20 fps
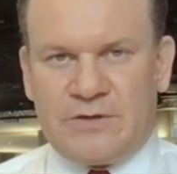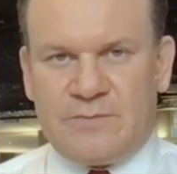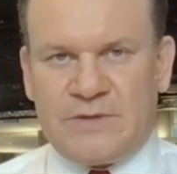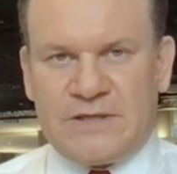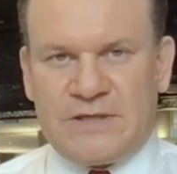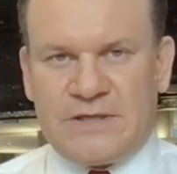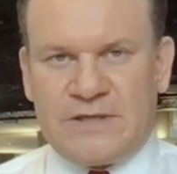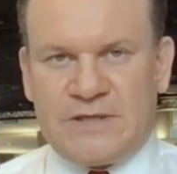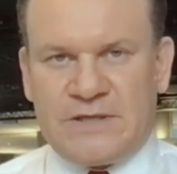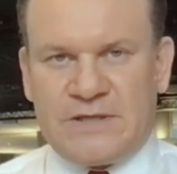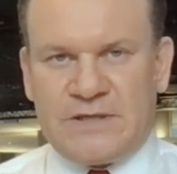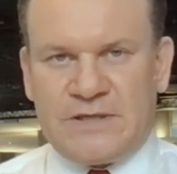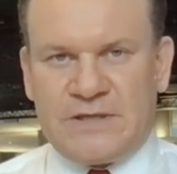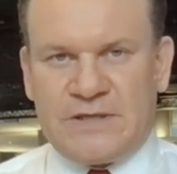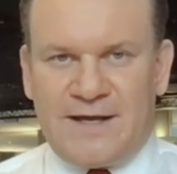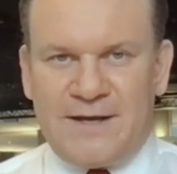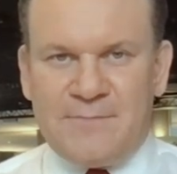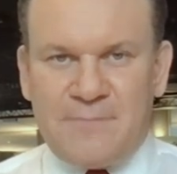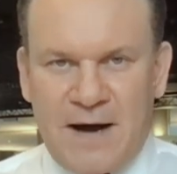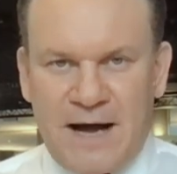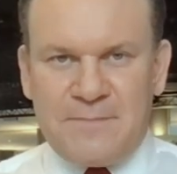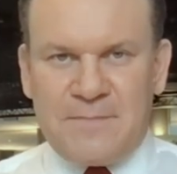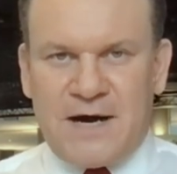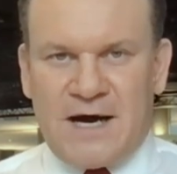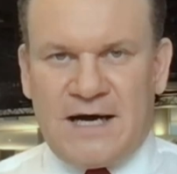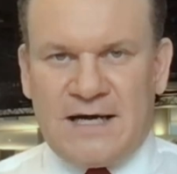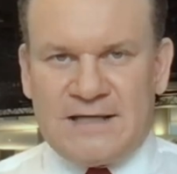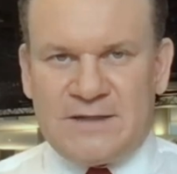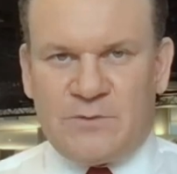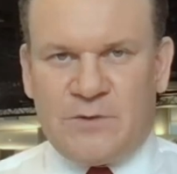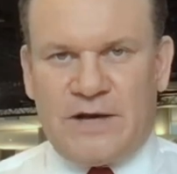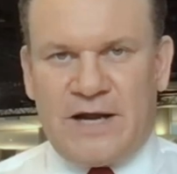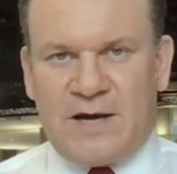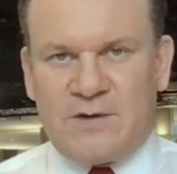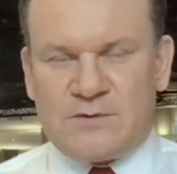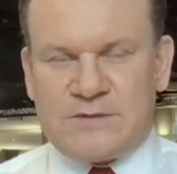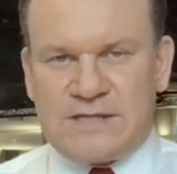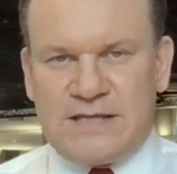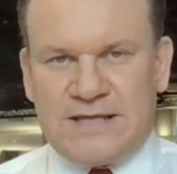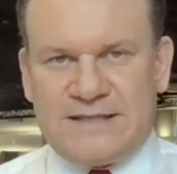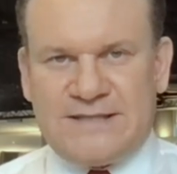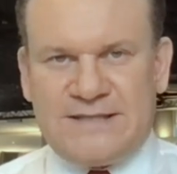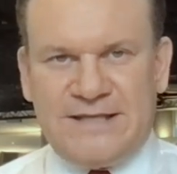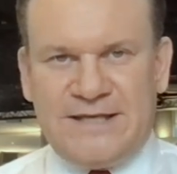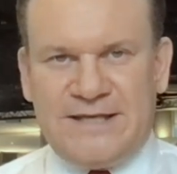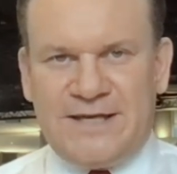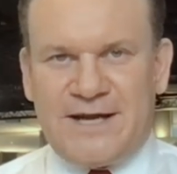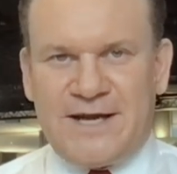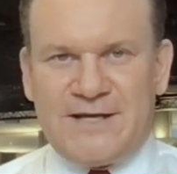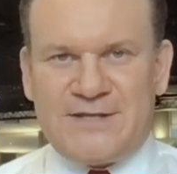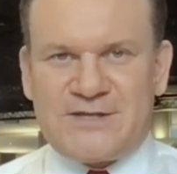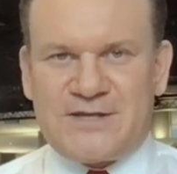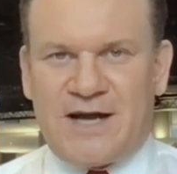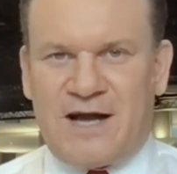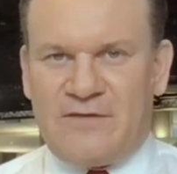Because in my mind, when I was like teenager,